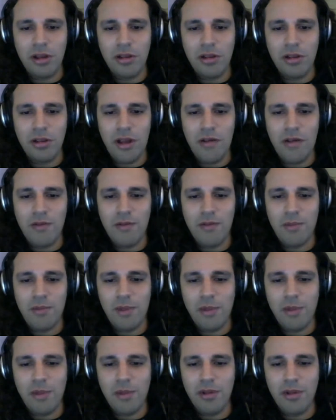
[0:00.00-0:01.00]
You have
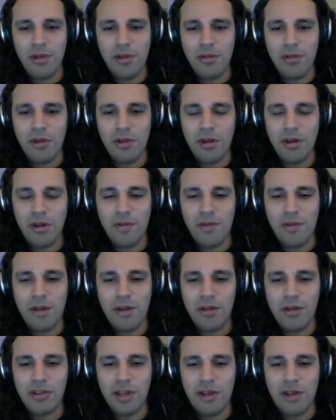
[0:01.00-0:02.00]
people who are going to defend
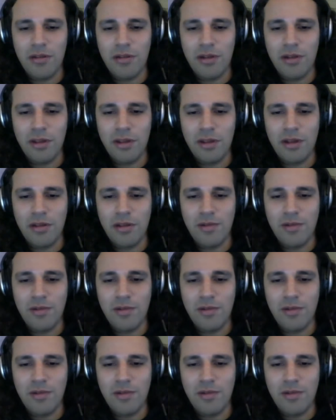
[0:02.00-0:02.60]
Java stuff,